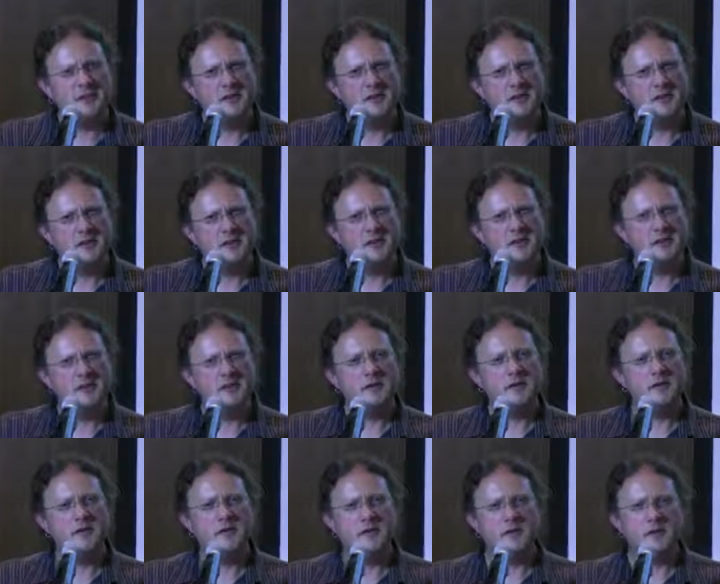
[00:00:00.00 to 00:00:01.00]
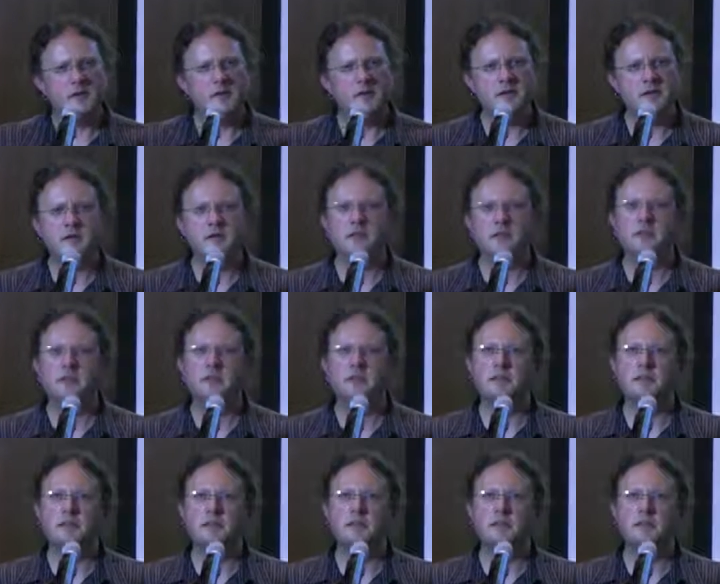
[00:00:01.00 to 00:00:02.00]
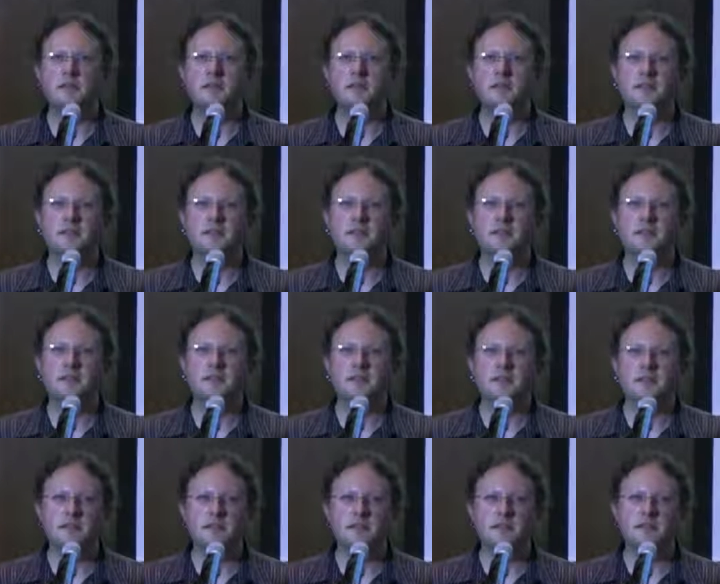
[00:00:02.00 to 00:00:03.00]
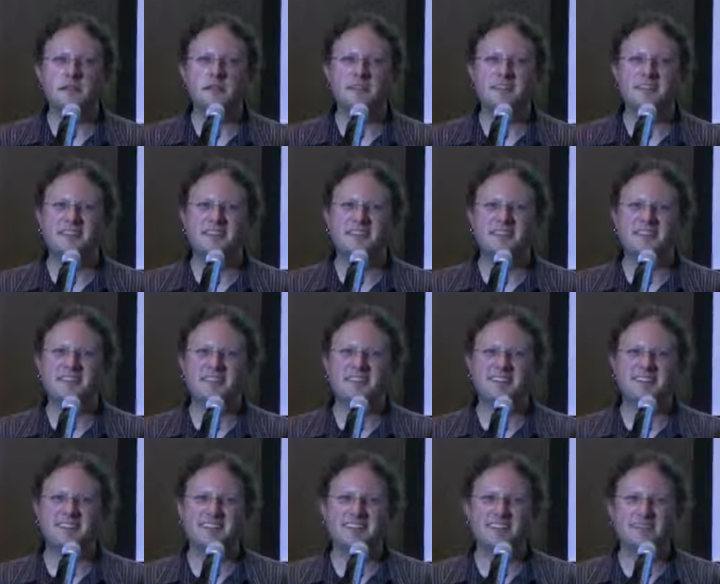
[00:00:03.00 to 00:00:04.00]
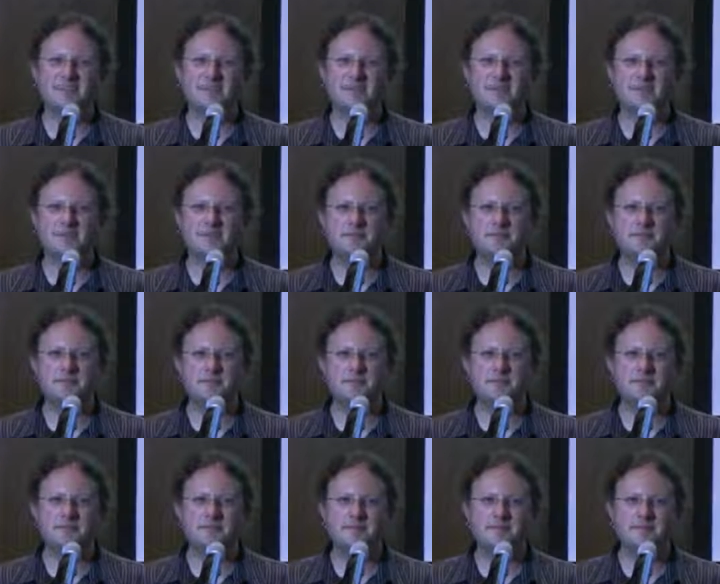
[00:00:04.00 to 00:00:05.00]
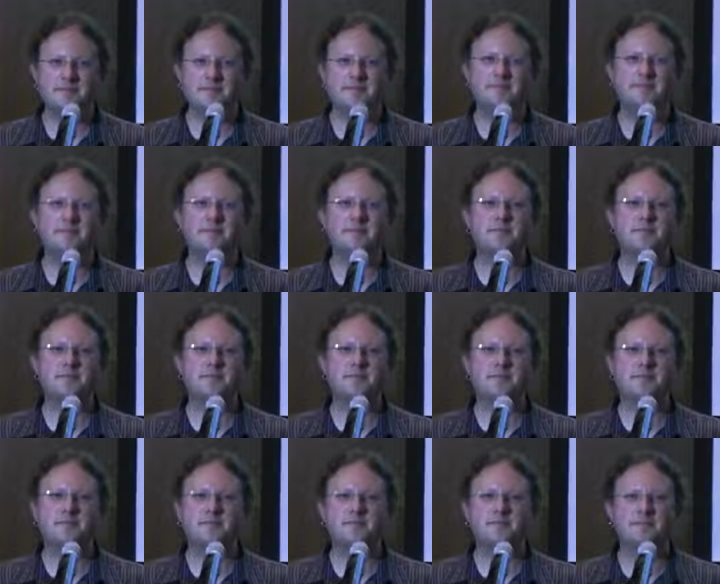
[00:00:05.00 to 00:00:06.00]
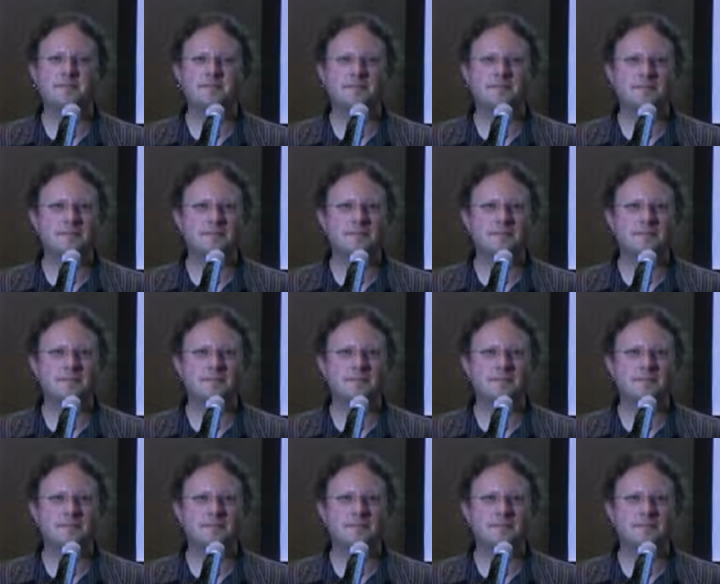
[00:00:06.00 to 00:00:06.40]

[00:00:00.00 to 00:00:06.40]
(silence)